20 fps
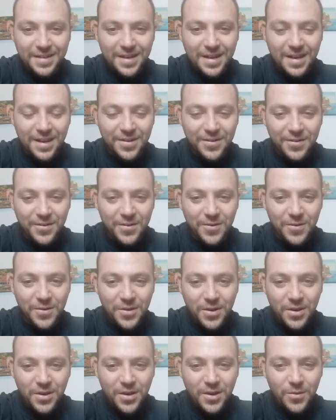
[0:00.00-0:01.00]
I don't know.
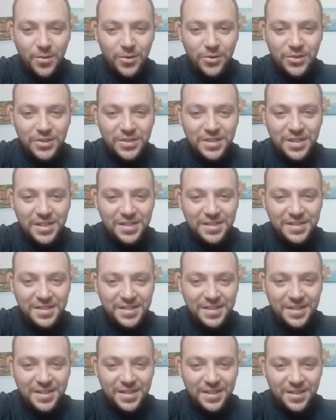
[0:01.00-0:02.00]
We're just
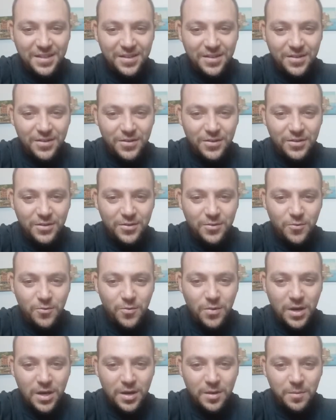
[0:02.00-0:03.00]
listening. You're the
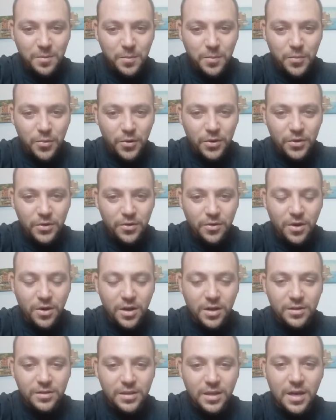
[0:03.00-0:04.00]
one pouring your
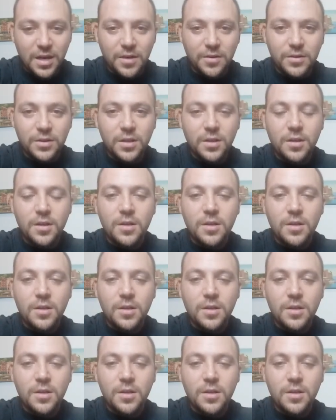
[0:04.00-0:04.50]
heart out.